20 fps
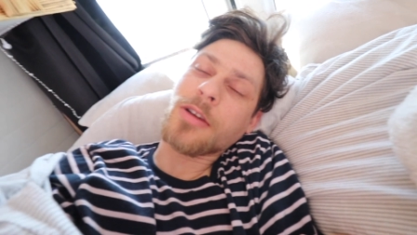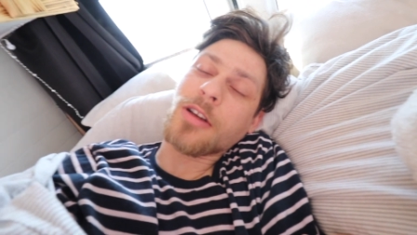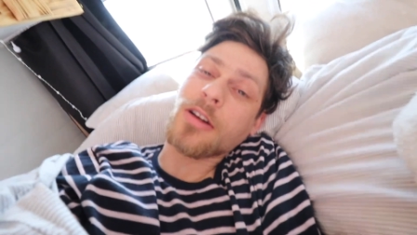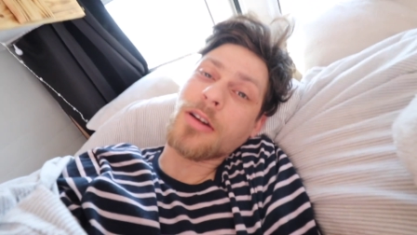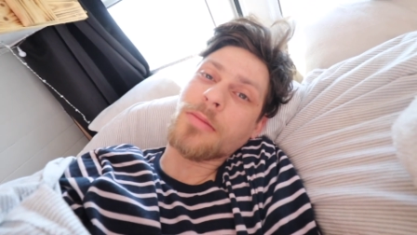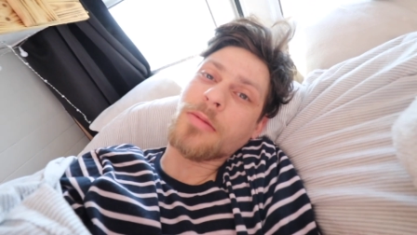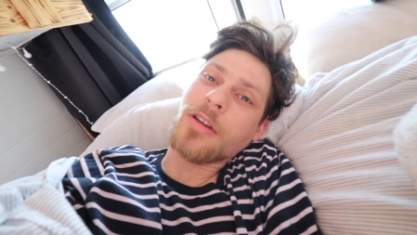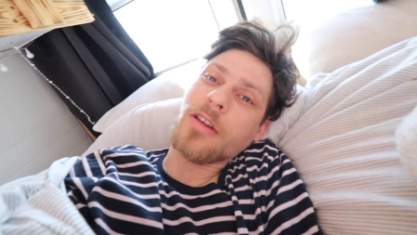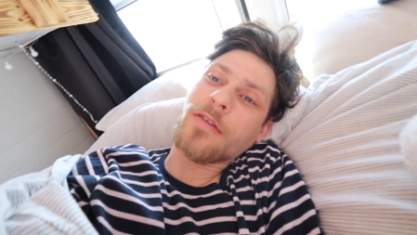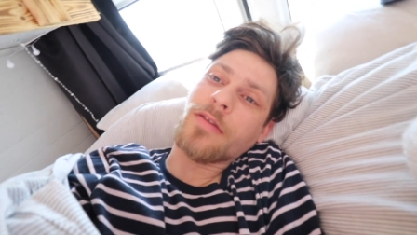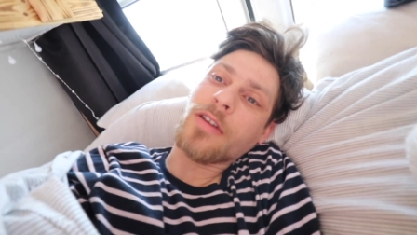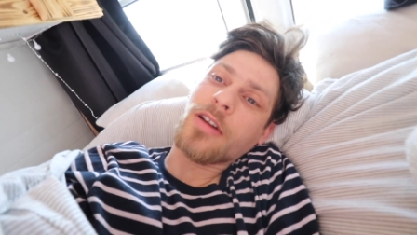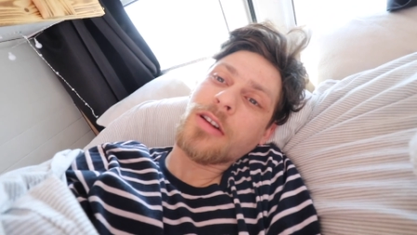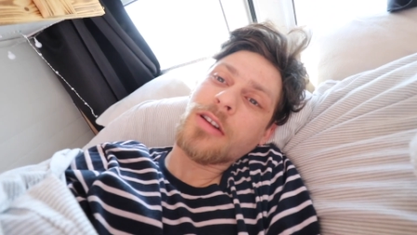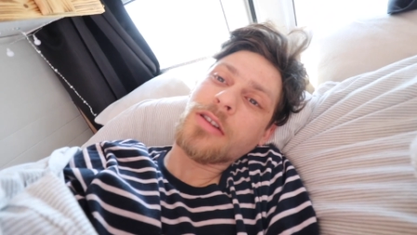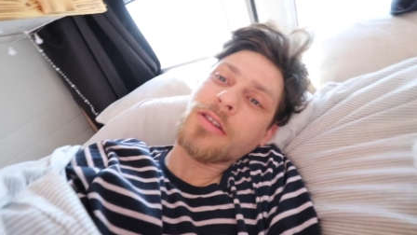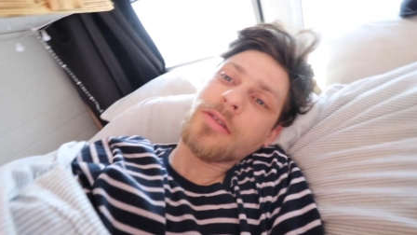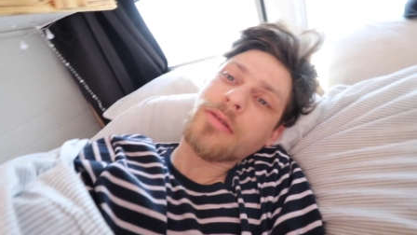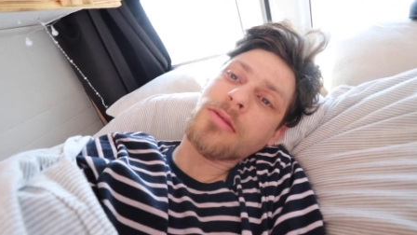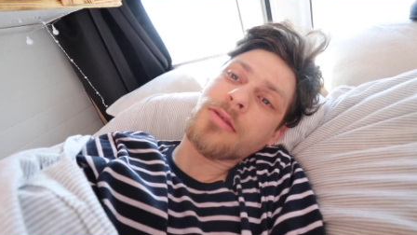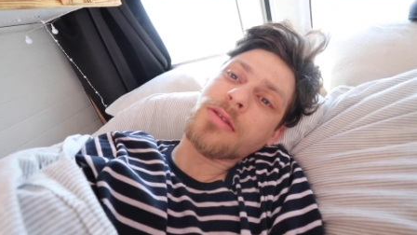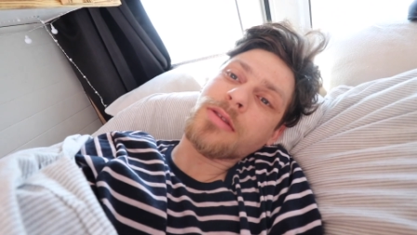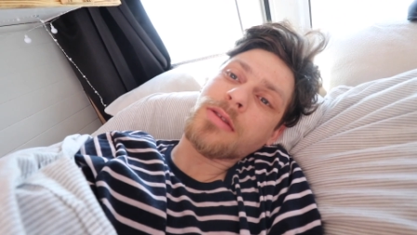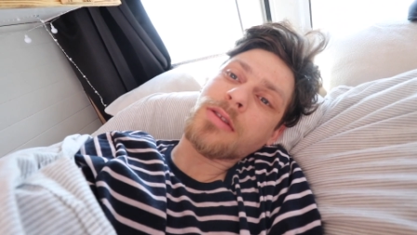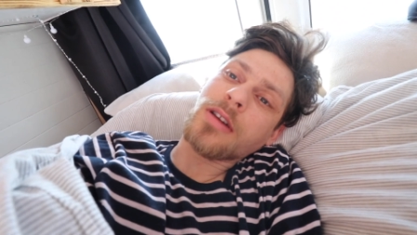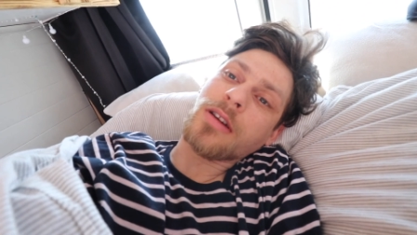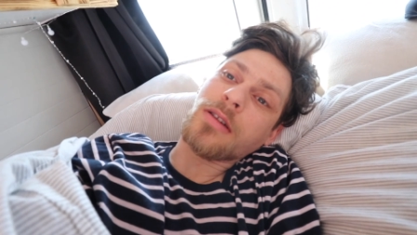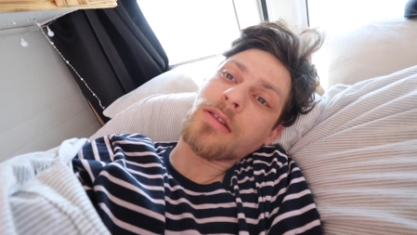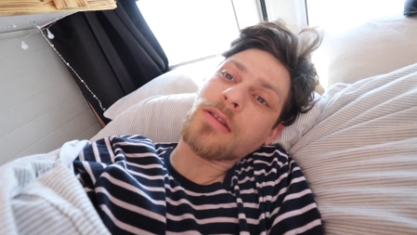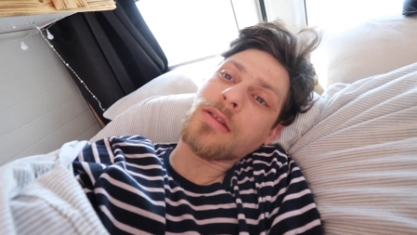gonna be of any use
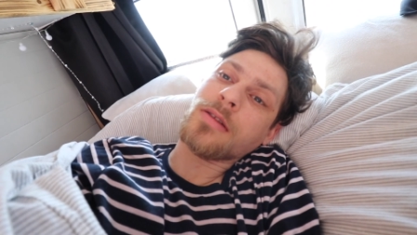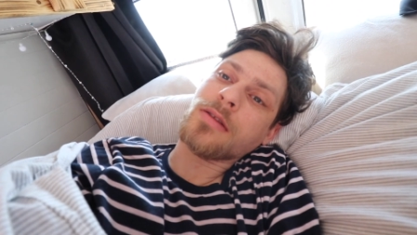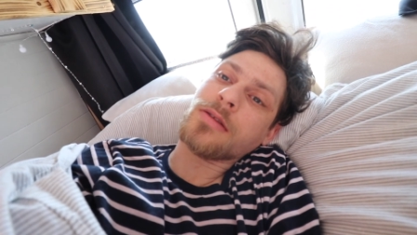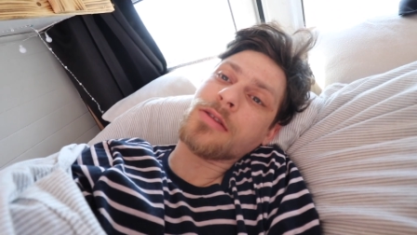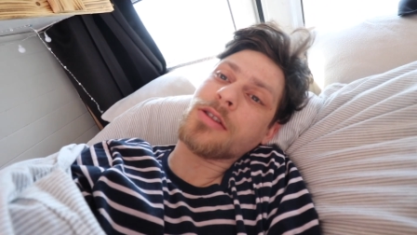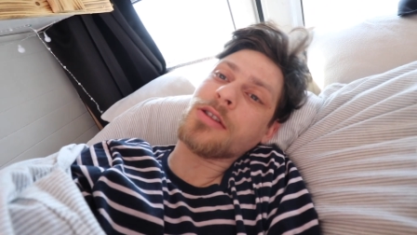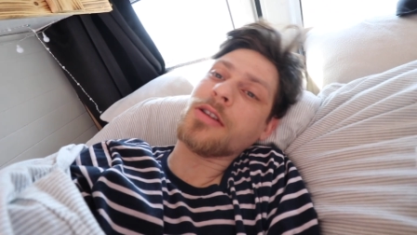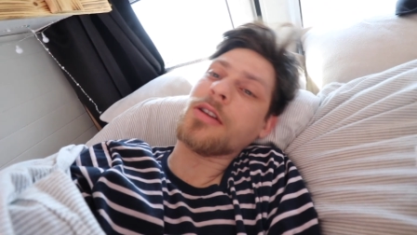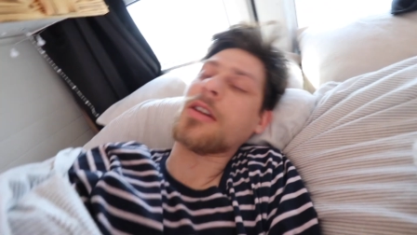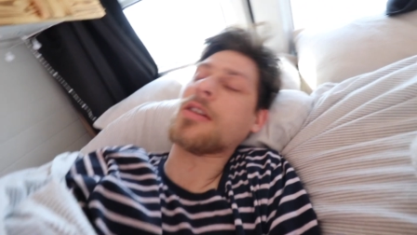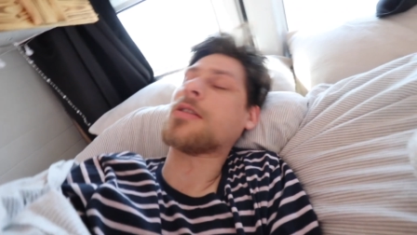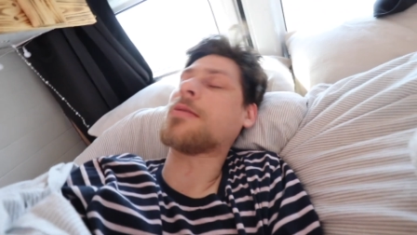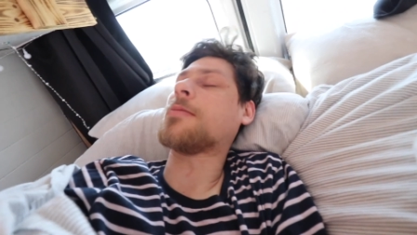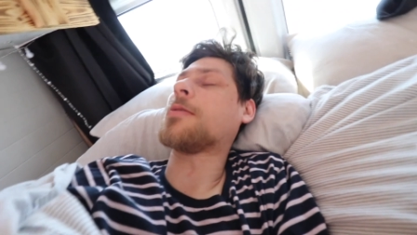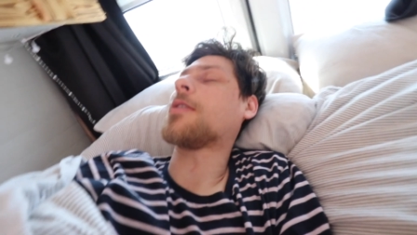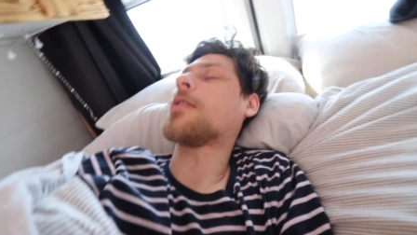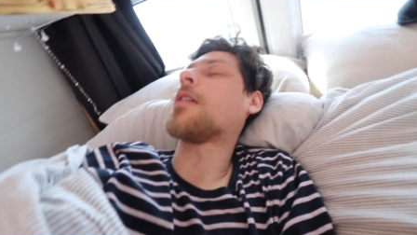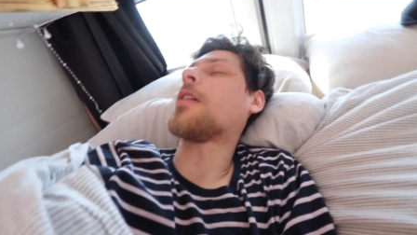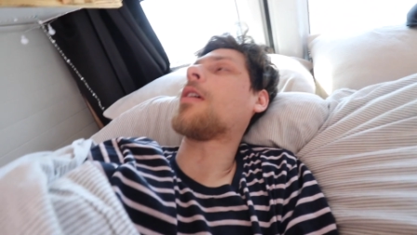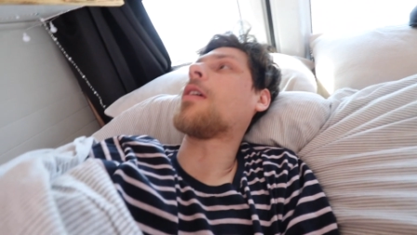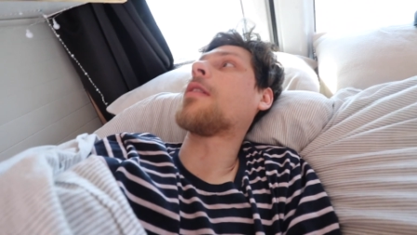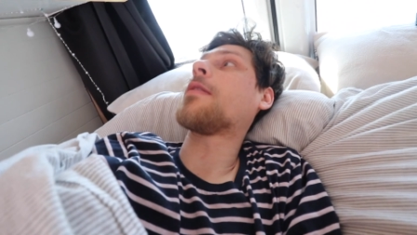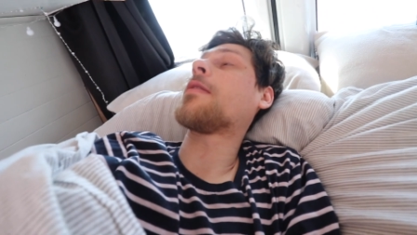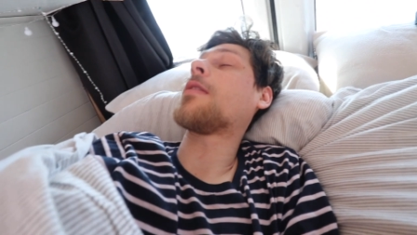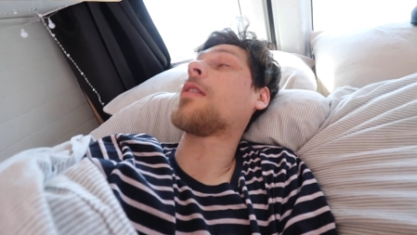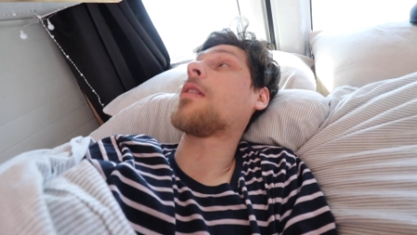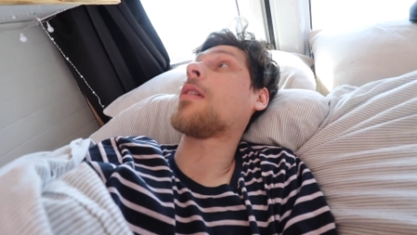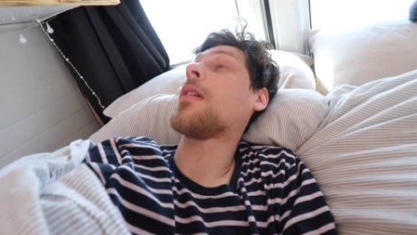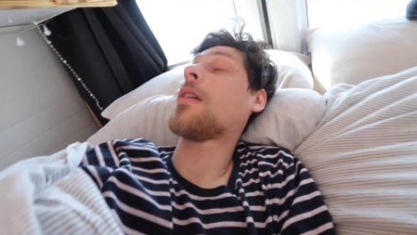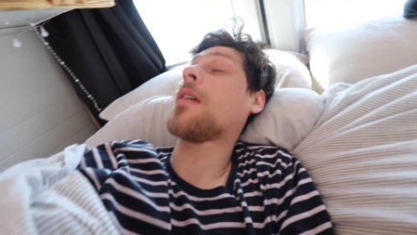until she gets me
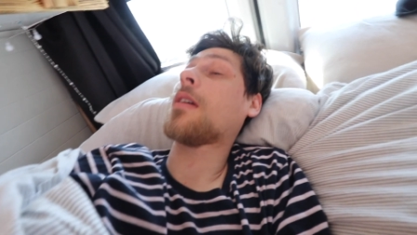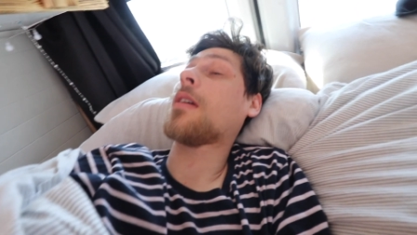coffee.